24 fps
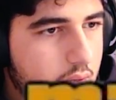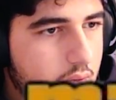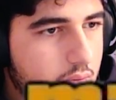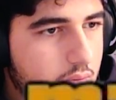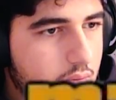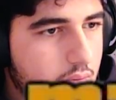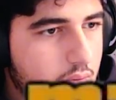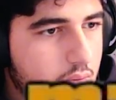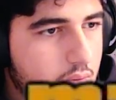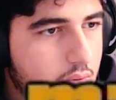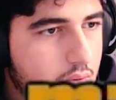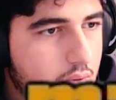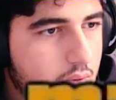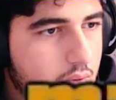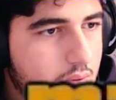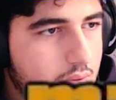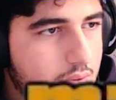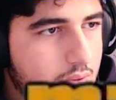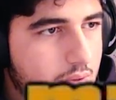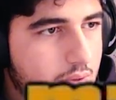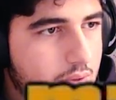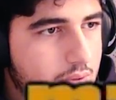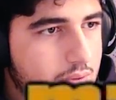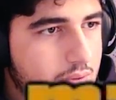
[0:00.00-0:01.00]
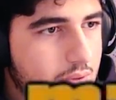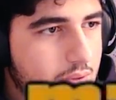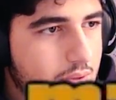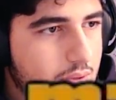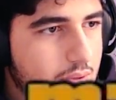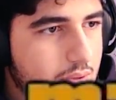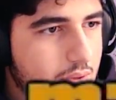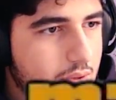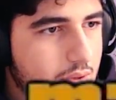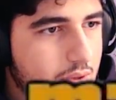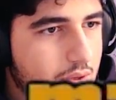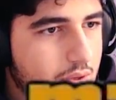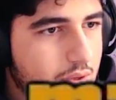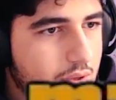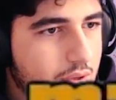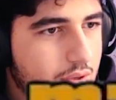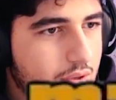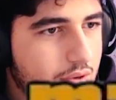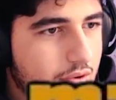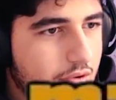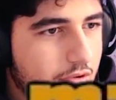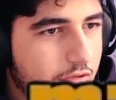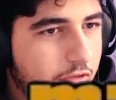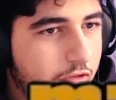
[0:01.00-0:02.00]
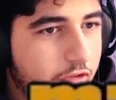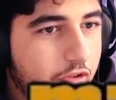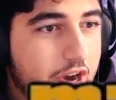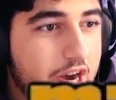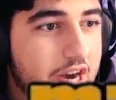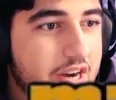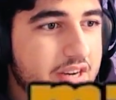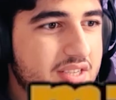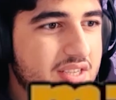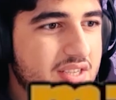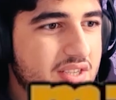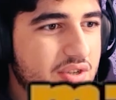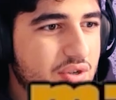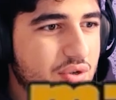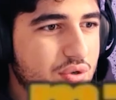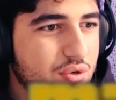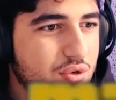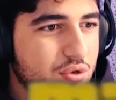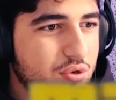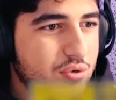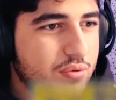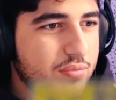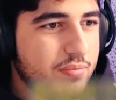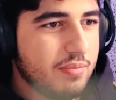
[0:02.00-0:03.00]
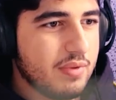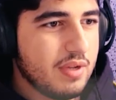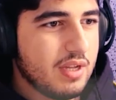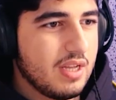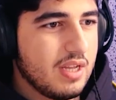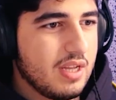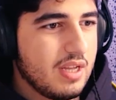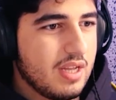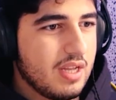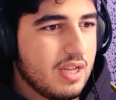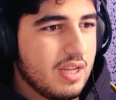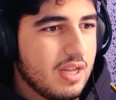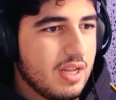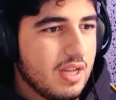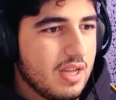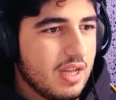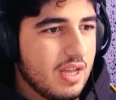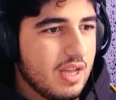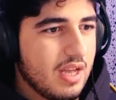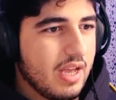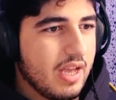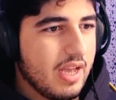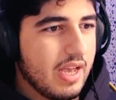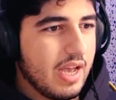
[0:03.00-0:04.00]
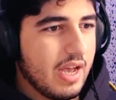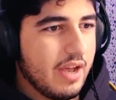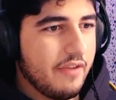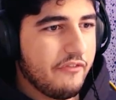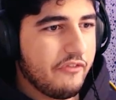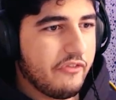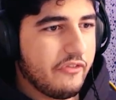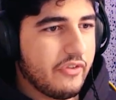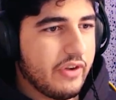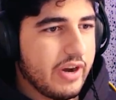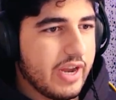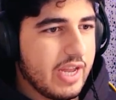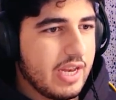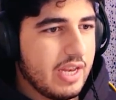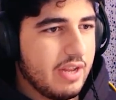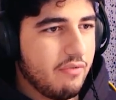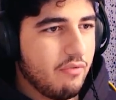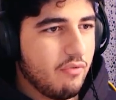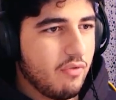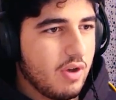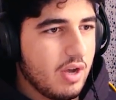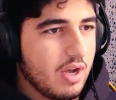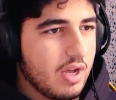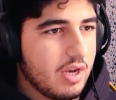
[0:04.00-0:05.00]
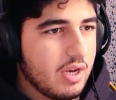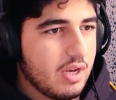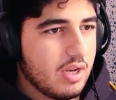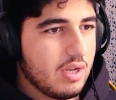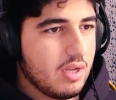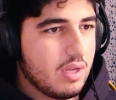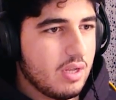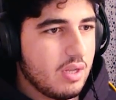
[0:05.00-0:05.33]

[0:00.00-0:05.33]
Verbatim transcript: Go, go, go, go, go. First room up Granny 1.